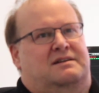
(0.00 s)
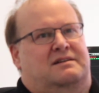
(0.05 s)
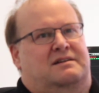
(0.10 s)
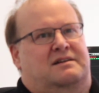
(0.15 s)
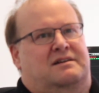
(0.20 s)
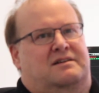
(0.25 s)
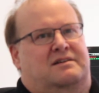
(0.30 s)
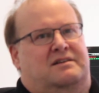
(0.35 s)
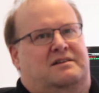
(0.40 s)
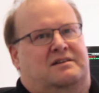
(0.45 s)

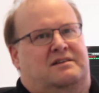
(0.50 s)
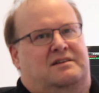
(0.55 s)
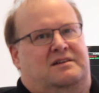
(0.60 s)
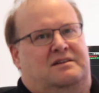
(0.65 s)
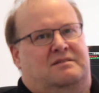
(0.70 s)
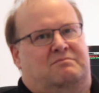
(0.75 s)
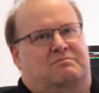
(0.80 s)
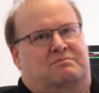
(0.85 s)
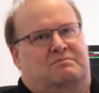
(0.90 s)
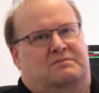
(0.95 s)
I'm going
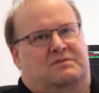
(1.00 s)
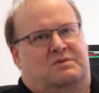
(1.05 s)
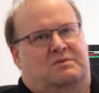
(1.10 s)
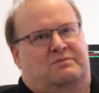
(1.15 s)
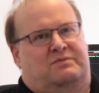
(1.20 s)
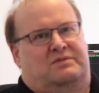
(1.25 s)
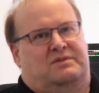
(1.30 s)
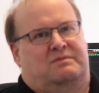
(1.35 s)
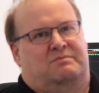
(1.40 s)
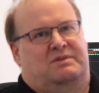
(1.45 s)
to
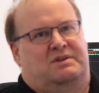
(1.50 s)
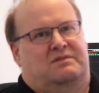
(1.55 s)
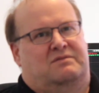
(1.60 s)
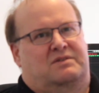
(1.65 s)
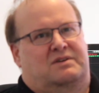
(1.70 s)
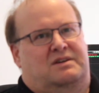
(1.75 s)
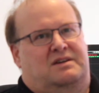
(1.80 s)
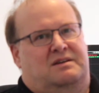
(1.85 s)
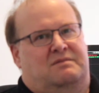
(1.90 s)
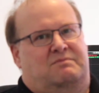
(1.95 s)
hopefully be able to
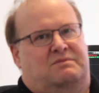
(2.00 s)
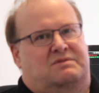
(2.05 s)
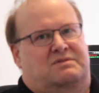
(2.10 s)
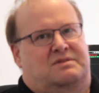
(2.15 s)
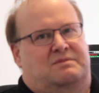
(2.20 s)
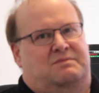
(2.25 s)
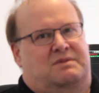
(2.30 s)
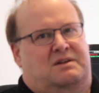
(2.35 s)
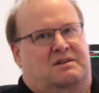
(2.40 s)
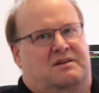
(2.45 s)
keep some
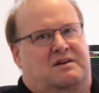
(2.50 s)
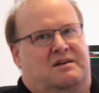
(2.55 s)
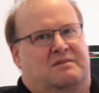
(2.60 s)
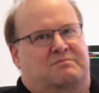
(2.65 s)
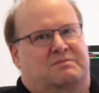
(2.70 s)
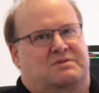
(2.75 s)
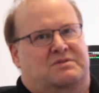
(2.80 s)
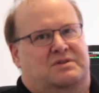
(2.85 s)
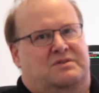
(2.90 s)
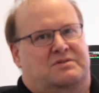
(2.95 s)
of the long
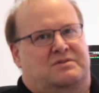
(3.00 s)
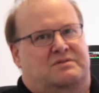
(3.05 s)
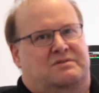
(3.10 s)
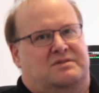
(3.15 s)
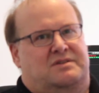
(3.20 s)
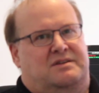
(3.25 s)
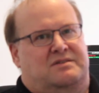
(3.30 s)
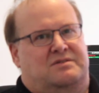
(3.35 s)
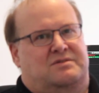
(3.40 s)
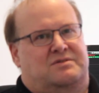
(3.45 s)
positions
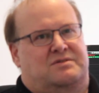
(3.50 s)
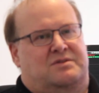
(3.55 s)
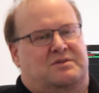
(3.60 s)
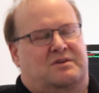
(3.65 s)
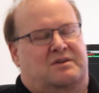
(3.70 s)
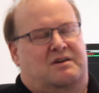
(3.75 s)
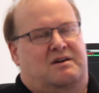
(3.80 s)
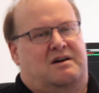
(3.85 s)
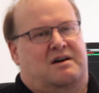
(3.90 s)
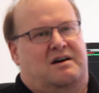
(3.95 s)
I just took
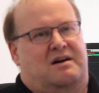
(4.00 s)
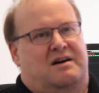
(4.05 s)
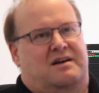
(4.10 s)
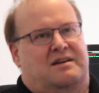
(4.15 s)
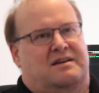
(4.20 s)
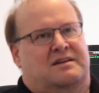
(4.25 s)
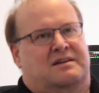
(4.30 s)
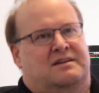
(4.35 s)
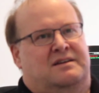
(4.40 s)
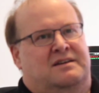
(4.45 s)

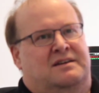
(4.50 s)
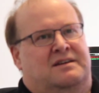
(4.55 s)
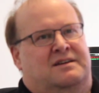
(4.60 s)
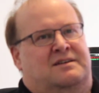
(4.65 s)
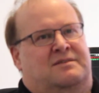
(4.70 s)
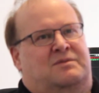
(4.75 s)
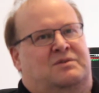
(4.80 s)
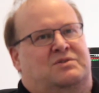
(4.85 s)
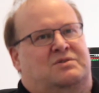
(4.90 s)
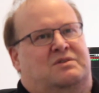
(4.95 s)
on,
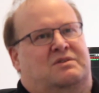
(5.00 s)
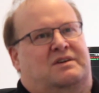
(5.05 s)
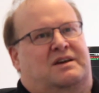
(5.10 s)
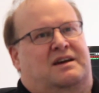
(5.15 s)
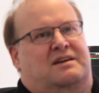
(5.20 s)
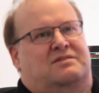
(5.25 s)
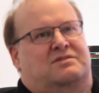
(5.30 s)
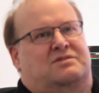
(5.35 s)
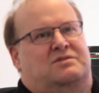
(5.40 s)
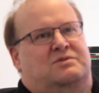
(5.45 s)
which I'll
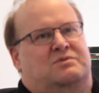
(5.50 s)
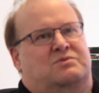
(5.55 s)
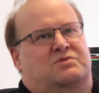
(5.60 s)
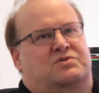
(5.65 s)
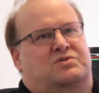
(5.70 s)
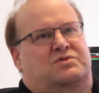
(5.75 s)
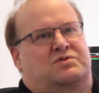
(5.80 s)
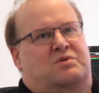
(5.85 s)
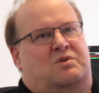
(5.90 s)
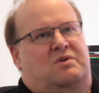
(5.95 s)
get to
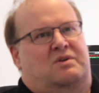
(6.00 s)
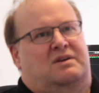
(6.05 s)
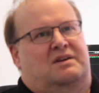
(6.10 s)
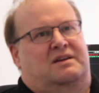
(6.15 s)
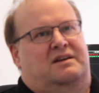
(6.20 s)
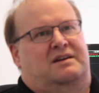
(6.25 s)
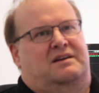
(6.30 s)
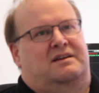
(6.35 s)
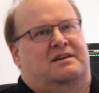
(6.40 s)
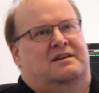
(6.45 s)

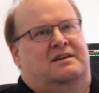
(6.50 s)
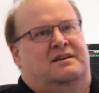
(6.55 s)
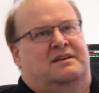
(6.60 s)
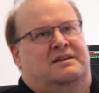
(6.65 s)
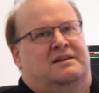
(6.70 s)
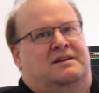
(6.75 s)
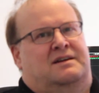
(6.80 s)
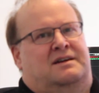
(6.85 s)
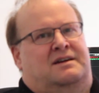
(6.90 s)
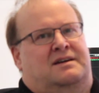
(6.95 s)
shortly.
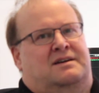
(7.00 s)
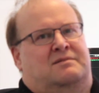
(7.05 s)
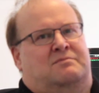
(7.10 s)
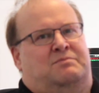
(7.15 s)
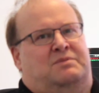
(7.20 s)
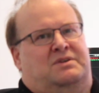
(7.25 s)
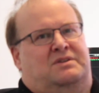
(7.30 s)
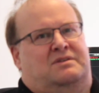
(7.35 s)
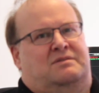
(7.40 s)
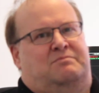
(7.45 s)

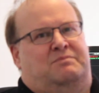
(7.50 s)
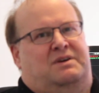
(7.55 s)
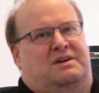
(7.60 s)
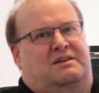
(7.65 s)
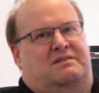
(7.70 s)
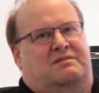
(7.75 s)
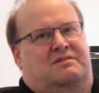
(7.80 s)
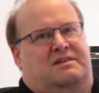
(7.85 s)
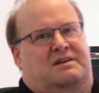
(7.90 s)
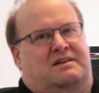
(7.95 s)
But the big
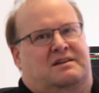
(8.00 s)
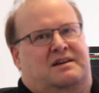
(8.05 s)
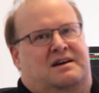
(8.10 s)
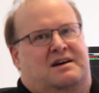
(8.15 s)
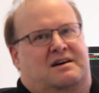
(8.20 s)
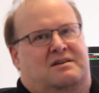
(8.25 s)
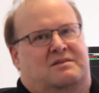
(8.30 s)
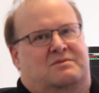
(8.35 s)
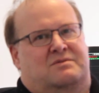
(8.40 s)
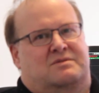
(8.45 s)
thing
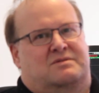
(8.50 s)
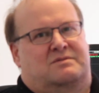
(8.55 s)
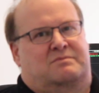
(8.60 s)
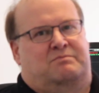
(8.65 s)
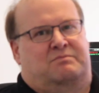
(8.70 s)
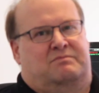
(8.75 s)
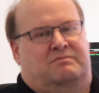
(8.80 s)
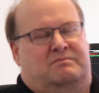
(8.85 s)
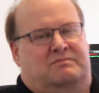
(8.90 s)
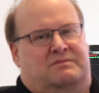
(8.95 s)
now is
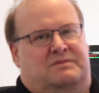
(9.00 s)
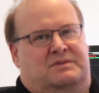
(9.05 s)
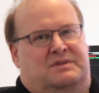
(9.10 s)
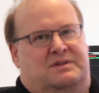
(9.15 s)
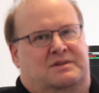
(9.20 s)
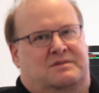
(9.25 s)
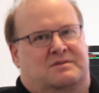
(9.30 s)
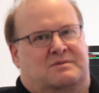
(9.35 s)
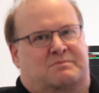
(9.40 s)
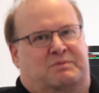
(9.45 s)

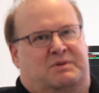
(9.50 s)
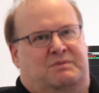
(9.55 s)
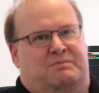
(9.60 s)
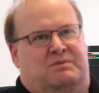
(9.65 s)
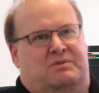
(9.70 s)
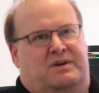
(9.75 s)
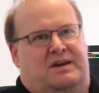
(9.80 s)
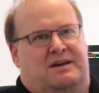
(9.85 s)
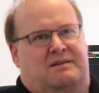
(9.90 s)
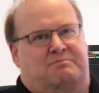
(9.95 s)
as people
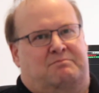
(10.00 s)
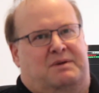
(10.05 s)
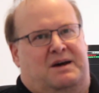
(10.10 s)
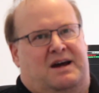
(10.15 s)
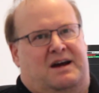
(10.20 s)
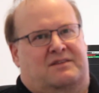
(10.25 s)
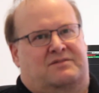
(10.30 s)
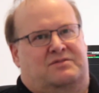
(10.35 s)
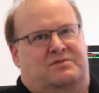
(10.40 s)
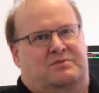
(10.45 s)
get
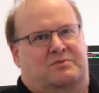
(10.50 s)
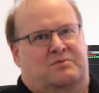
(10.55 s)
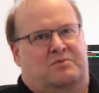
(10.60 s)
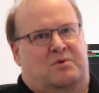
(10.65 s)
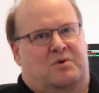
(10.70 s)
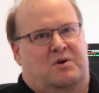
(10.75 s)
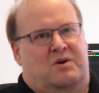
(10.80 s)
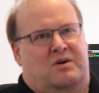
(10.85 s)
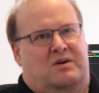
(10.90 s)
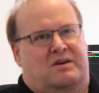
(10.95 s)
back to
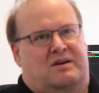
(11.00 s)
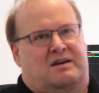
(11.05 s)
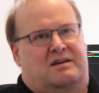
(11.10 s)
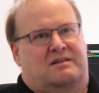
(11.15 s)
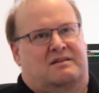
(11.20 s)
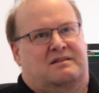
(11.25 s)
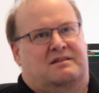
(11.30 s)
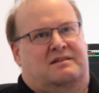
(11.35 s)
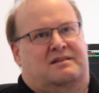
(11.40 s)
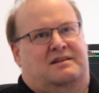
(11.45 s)
work,
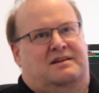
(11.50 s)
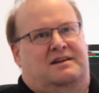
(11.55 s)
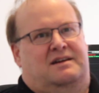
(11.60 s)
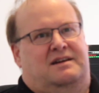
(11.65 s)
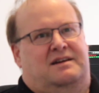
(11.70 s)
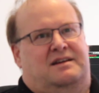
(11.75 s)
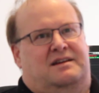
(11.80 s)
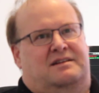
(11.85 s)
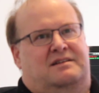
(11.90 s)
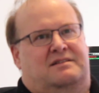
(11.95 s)

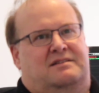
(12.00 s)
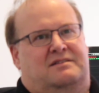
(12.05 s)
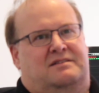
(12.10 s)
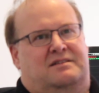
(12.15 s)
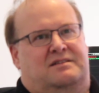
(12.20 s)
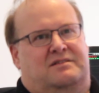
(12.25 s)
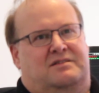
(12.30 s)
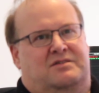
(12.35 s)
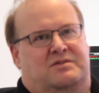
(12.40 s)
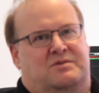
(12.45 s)
and
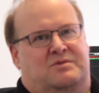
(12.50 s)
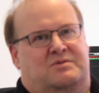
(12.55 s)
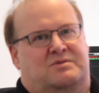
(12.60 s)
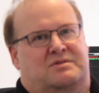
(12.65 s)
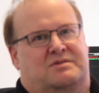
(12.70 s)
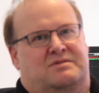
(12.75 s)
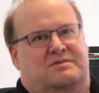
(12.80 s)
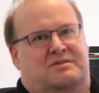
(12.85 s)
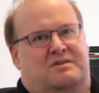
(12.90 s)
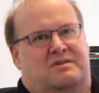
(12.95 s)
the news
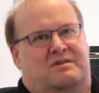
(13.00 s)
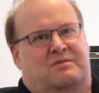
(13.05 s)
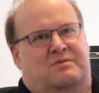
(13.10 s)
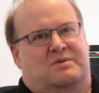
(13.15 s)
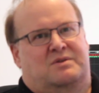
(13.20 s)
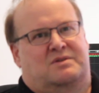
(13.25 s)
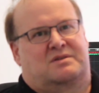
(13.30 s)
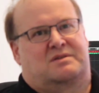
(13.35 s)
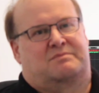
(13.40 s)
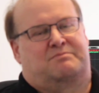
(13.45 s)
is
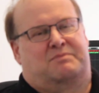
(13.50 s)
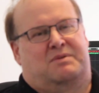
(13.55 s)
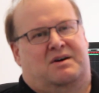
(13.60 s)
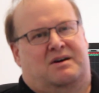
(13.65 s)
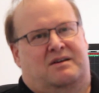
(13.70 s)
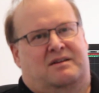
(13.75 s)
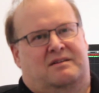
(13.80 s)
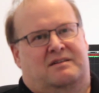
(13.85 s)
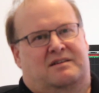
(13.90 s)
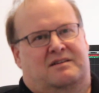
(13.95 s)
always
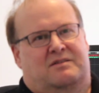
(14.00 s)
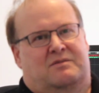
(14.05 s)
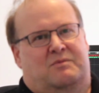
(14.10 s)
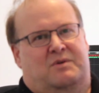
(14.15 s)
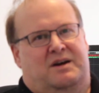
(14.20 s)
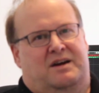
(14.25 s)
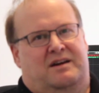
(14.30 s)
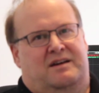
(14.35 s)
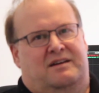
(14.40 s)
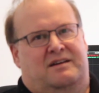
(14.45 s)
spun in a
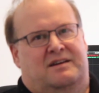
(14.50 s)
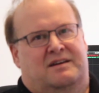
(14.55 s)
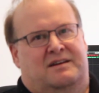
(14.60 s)
way,